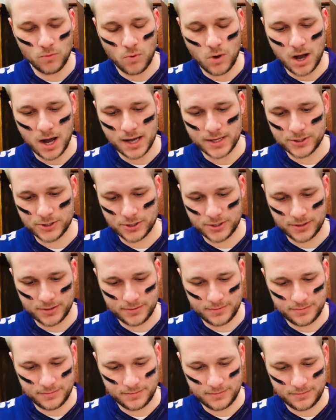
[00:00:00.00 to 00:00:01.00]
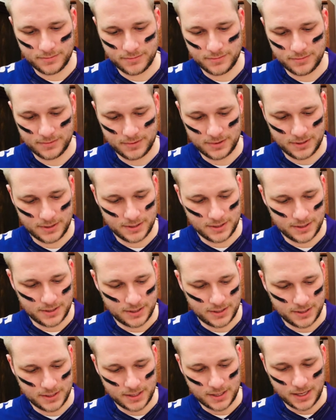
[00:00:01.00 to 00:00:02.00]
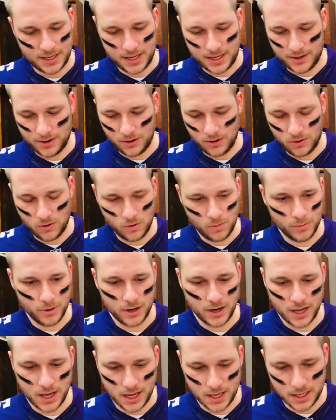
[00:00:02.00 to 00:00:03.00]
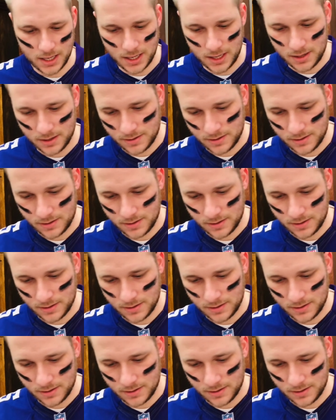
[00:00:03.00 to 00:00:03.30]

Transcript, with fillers: watch and a Homer hanky.